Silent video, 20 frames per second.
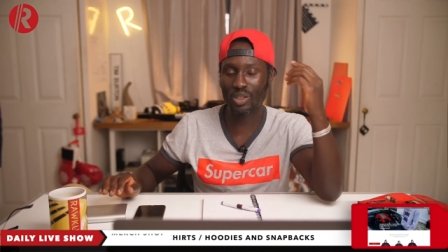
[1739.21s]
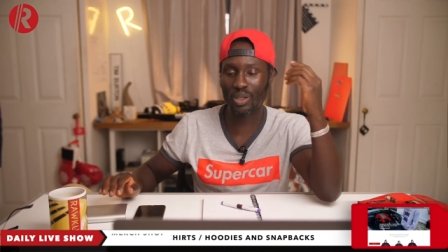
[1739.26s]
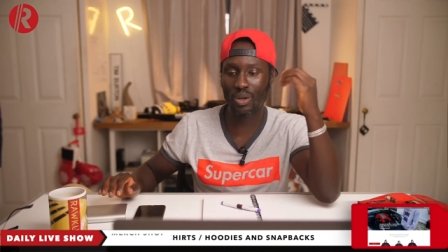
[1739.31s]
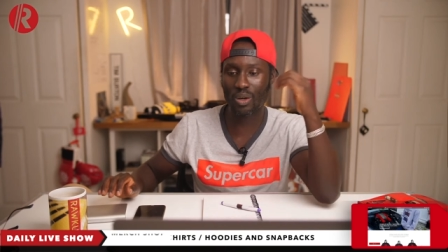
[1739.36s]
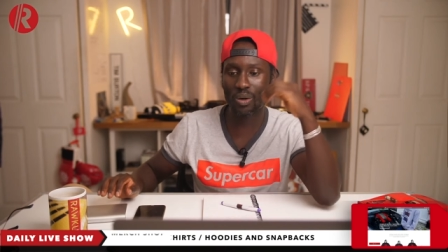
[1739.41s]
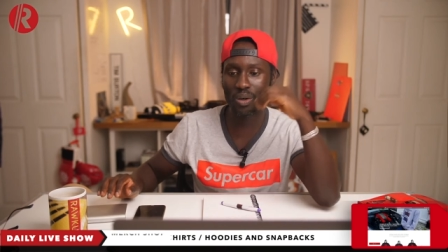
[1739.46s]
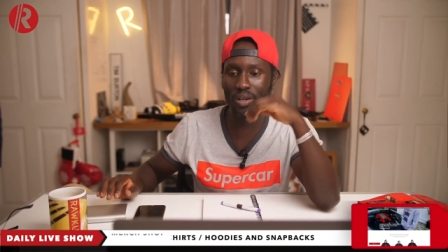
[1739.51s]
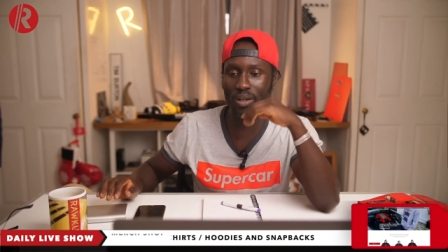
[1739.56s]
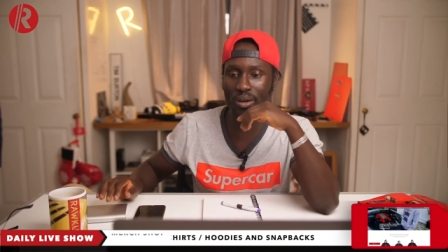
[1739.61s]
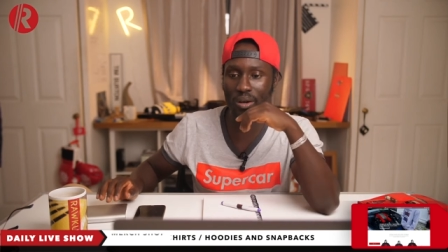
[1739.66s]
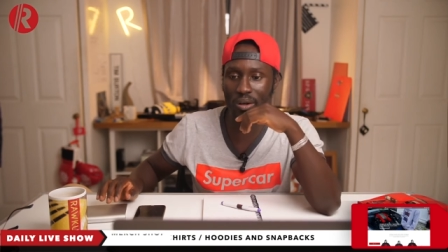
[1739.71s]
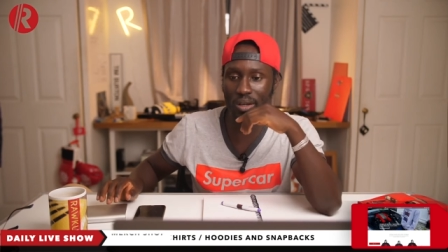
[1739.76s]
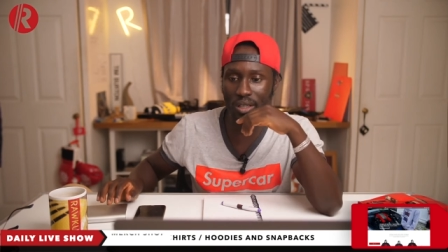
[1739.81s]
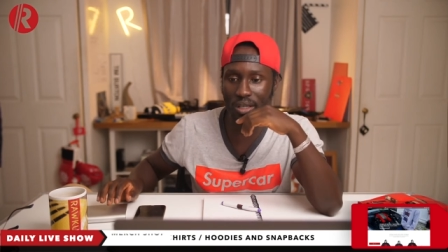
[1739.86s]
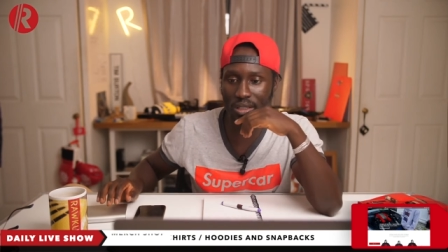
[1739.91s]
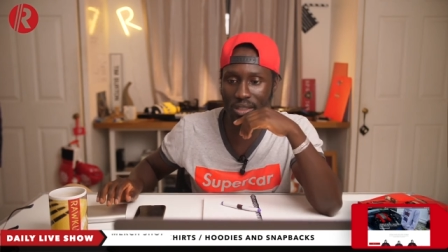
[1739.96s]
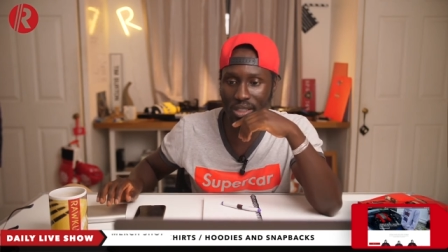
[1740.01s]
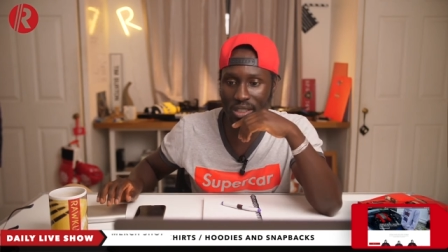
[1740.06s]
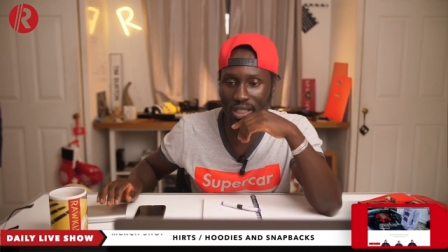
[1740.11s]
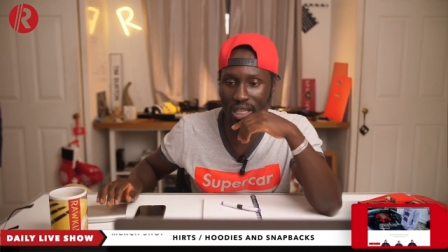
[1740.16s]
So you know,
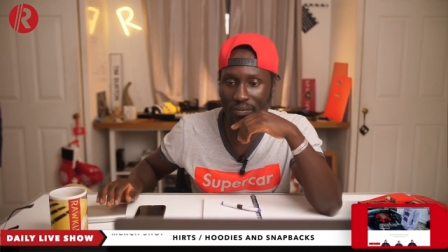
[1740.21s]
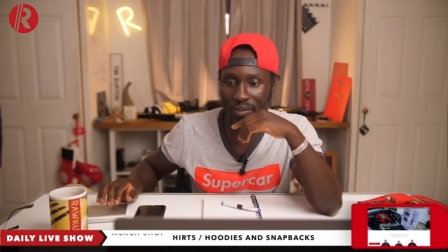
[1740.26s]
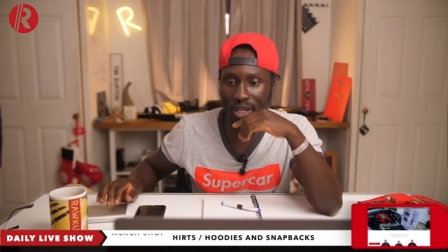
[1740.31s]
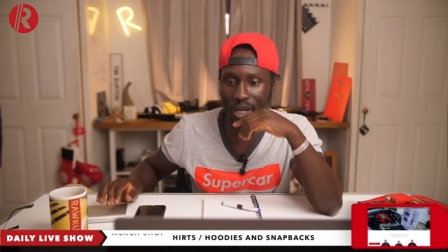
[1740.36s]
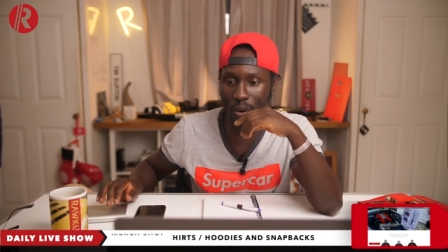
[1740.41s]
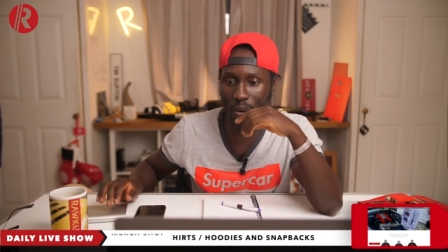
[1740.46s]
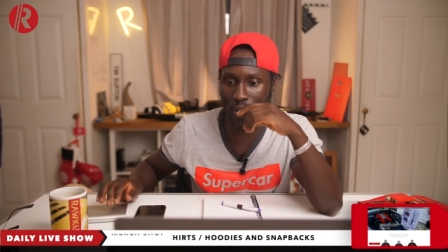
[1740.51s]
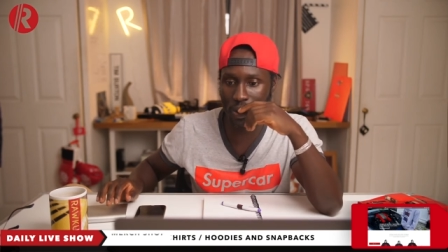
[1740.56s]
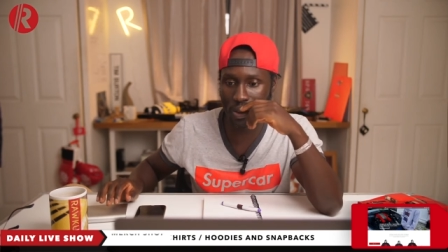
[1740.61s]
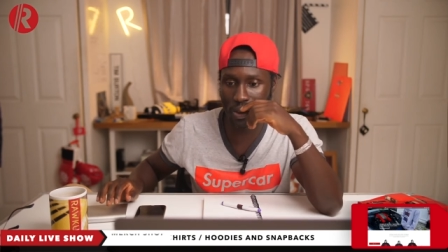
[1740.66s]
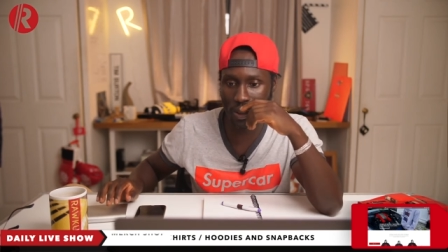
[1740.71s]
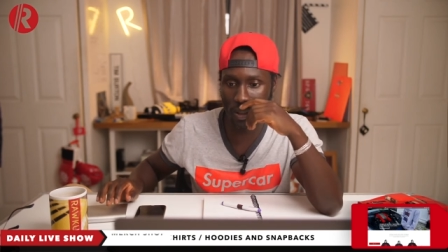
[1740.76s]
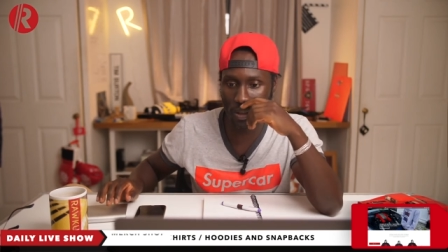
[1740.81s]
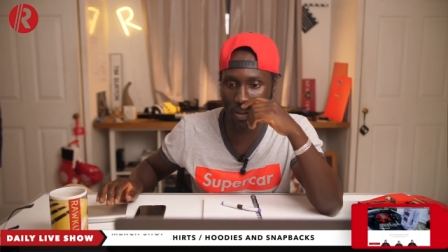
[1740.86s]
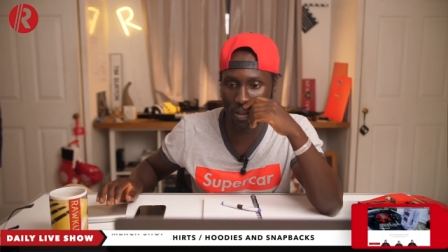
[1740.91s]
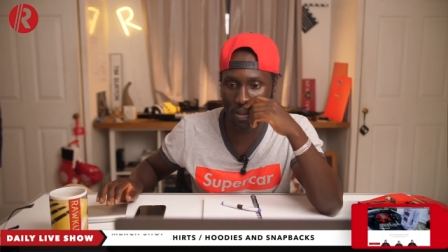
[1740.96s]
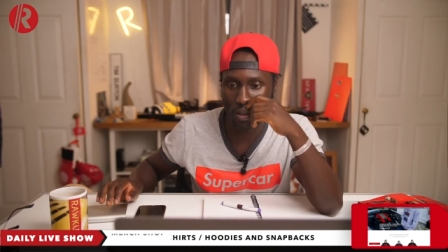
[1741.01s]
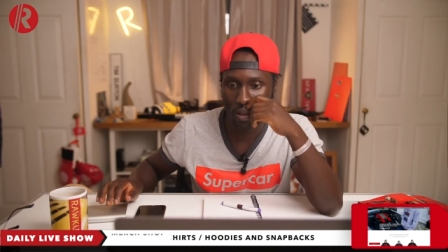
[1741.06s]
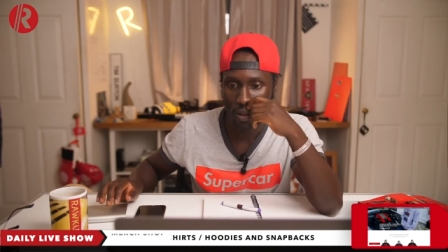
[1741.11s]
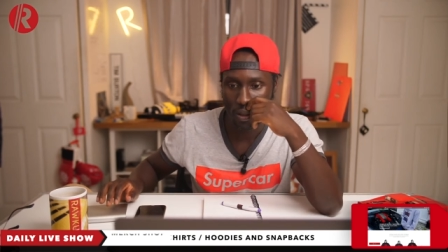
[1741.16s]
you just never know all these
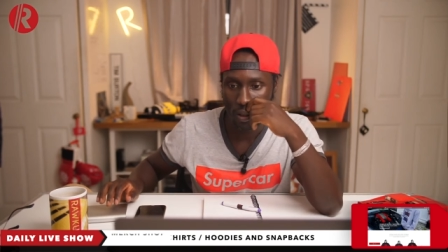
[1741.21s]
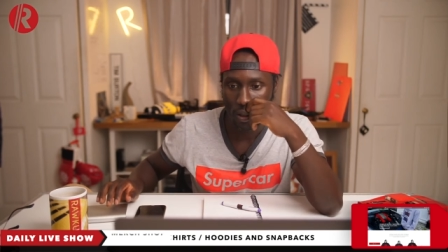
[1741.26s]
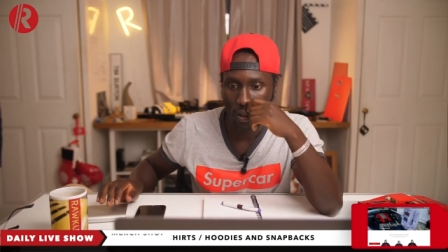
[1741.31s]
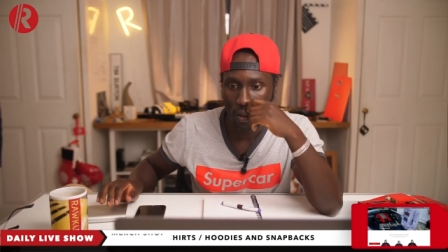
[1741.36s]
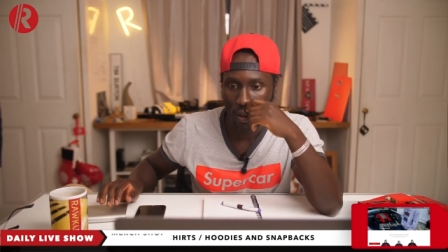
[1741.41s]
things.